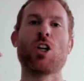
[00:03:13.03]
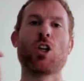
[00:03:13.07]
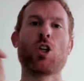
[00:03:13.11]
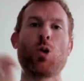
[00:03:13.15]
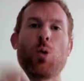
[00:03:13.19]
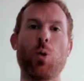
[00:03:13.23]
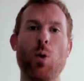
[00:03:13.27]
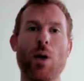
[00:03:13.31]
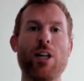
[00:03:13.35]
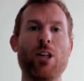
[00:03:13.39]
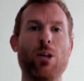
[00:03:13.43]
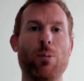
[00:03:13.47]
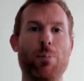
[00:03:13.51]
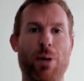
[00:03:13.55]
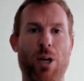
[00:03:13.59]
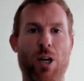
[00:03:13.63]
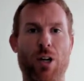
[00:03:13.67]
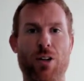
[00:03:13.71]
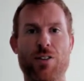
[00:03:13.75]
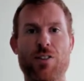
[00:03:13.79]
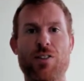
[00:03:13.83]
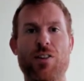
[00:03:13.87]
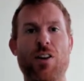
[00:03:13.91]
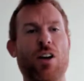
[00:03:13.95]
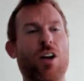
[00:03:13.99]

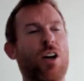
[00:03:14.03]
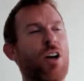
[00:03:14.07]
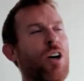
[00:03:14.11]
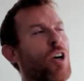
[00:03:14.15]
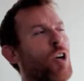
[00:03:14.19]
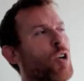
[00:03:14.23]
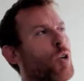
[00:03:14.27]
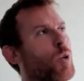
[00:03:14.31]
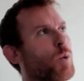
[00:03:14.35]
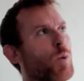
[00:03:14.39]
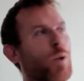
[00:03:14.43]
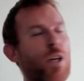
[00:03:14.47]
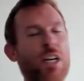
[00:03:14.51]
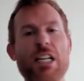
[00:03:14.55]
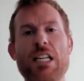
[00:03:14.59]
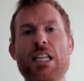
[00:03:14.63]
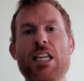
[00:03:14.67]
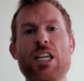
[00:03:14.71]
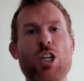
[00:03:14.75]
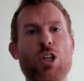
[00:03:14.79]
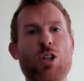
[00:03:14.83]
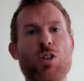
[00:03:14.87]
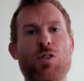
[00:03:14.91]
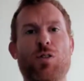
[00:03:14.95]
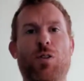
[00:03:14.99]
Quillbot, really
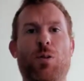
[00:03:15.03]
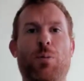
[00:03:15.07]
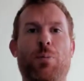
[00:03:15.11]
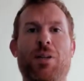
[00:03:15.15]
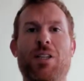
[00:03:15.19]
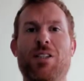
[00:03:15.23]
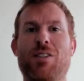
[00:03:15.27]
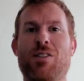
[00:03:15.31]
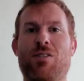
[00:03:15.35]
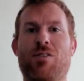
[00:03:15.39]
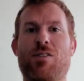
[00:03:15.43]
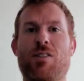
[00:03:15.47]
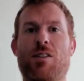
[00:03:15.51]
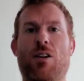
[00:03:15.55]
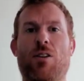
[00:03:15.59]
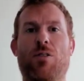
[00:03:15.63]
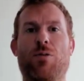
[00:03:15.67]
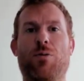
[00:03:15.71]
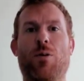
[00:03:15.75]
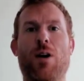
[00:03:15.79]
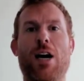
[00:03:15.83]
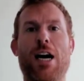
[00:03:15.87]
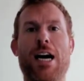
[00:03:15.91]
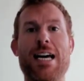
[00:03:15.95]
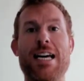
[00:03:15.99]
useful piece of
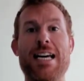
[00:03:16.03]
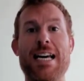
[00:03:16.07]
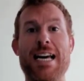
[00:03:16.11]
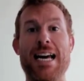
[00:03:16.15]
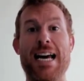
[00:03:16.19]
software.